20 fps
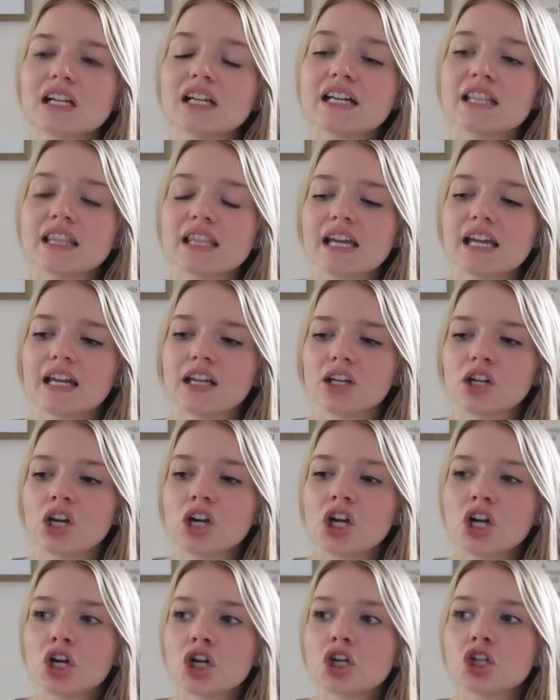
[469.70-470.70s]
And then
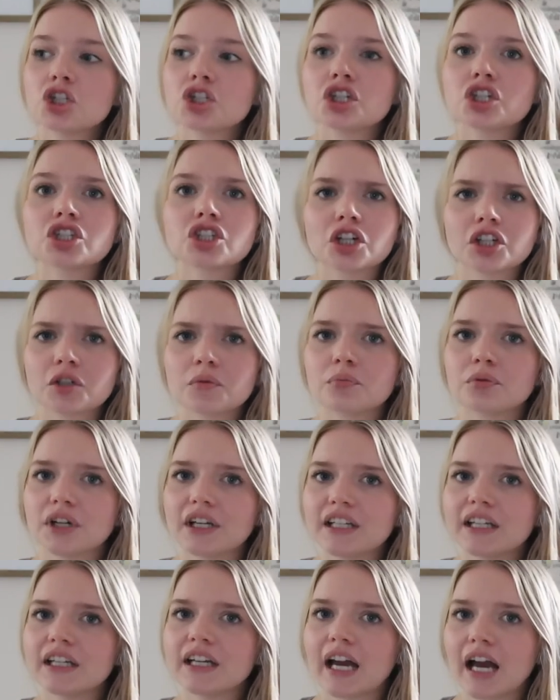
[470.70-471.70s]
she started
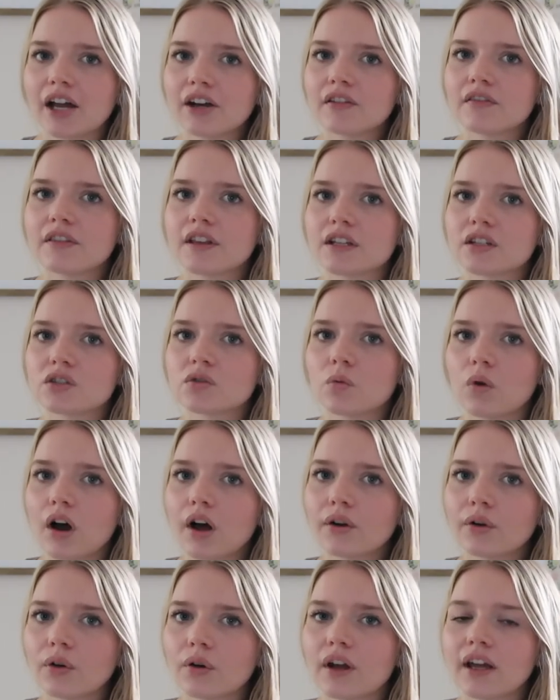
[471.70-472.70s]
breaking out of this
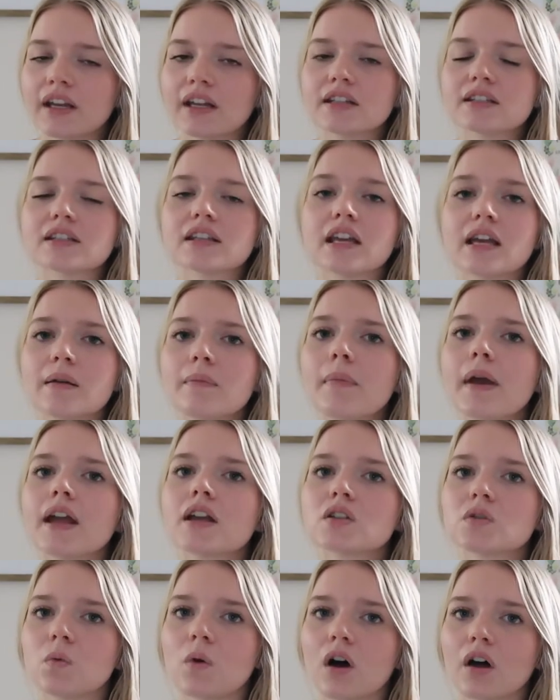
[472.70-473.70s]
swaddle and it's the
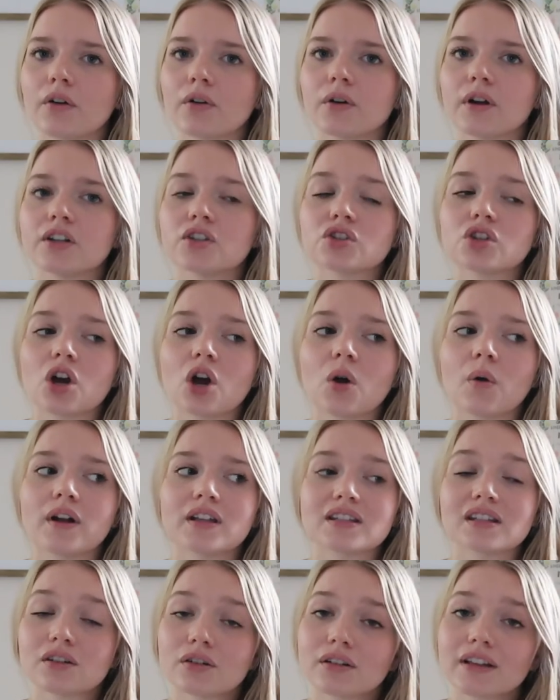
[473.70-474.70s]
Embe swaddle. And so
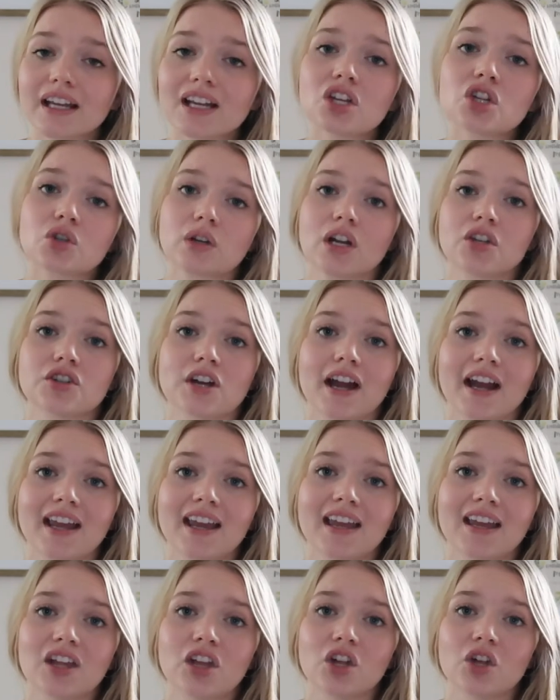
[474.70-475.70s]
it's literally a straight
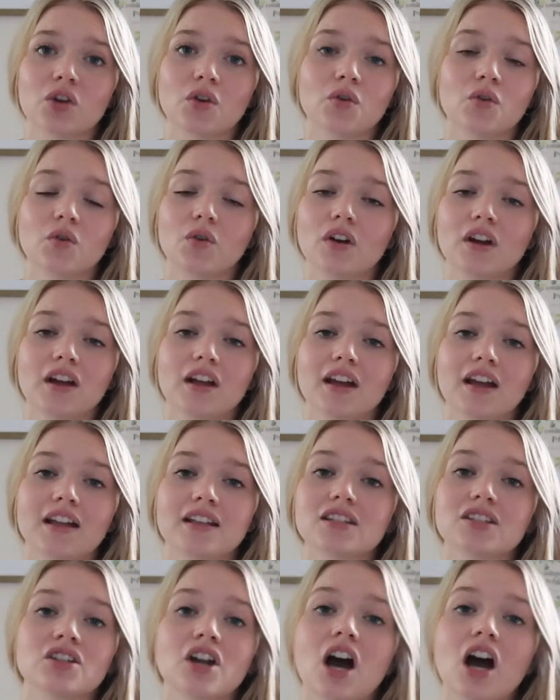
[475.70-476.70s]
jacket. You,
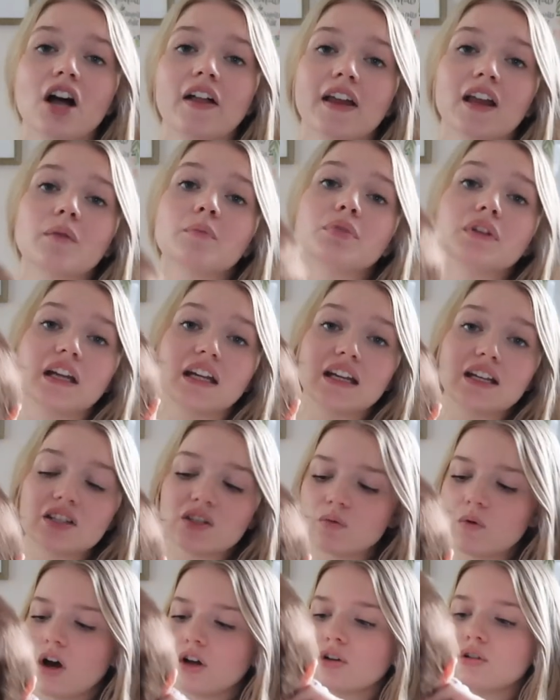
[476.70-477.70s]
it's not like a blanket
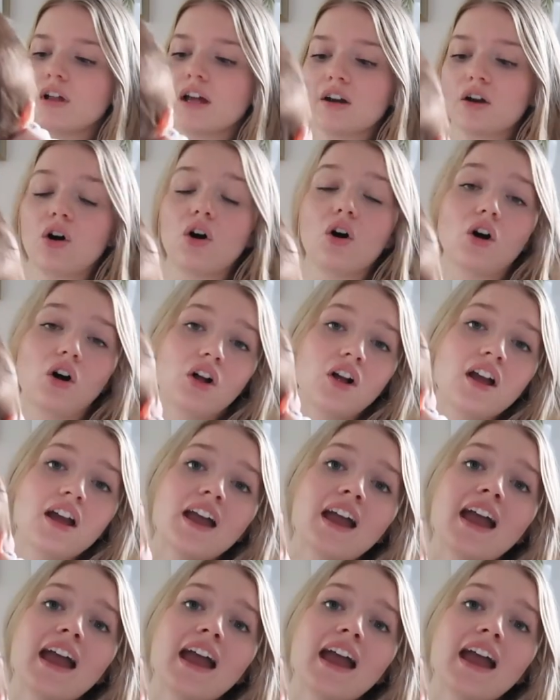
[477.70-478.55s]
swaddle at all.